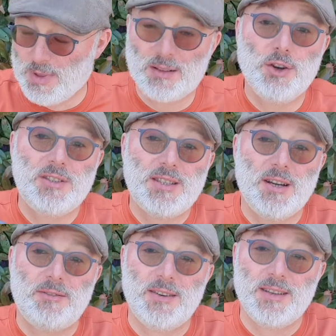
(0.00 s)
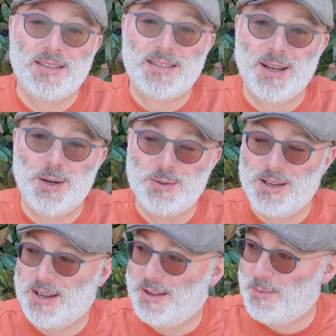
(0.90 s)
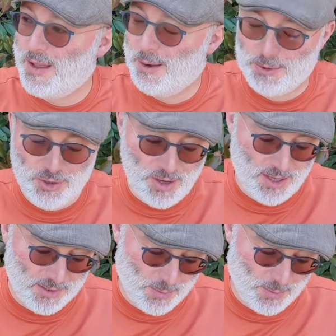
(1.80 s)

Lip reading: good stuff. So I will try this